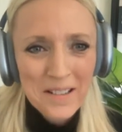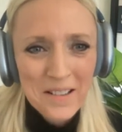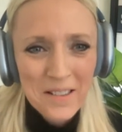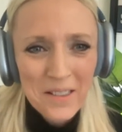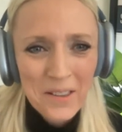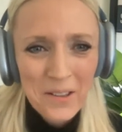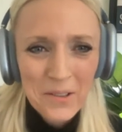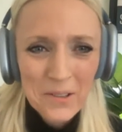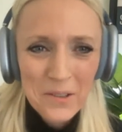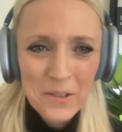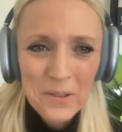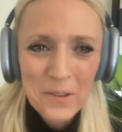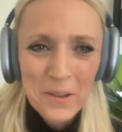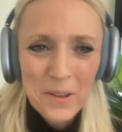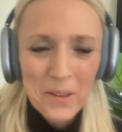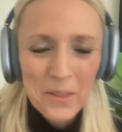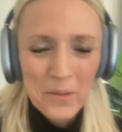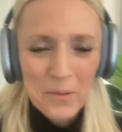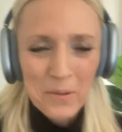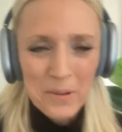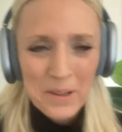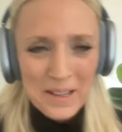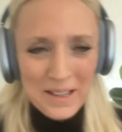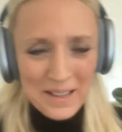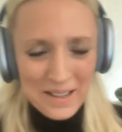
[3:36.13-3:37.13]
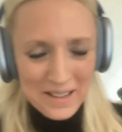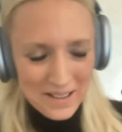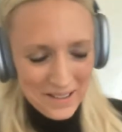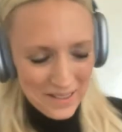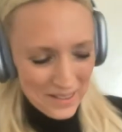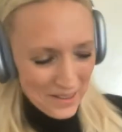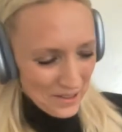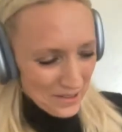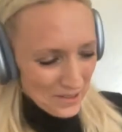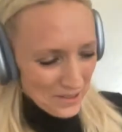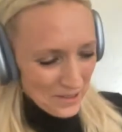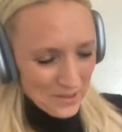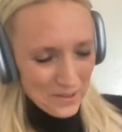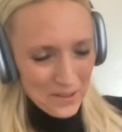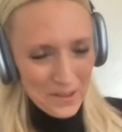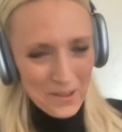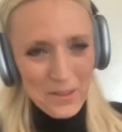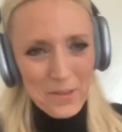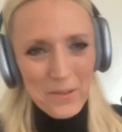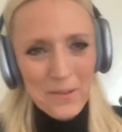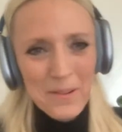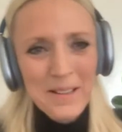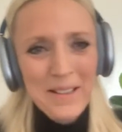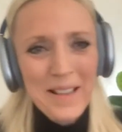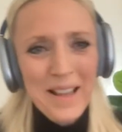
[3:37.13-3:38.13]
Those are the three, those are the
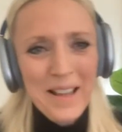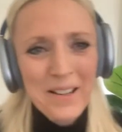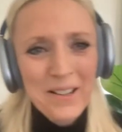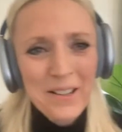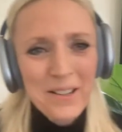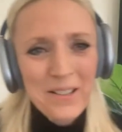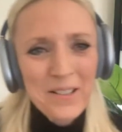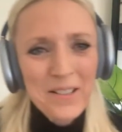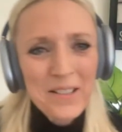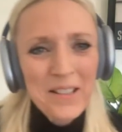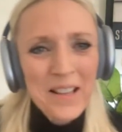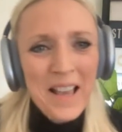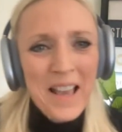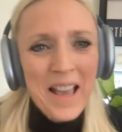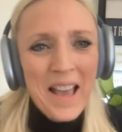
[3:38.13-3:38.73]
three letters.